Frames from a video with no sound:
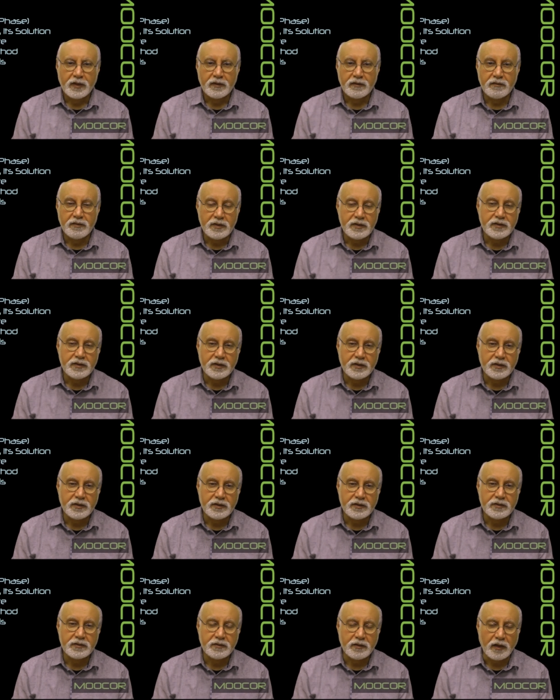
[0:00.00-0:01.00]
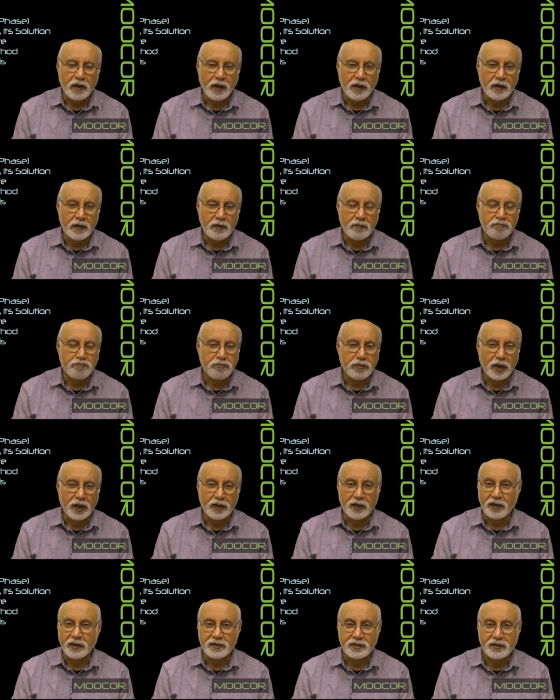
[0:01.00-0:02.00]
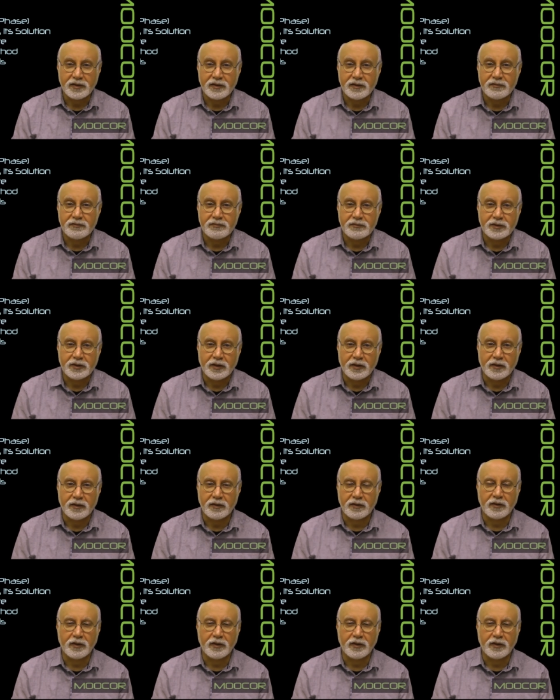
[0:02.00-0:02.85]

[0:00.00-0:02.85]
This is a, an excellent uh,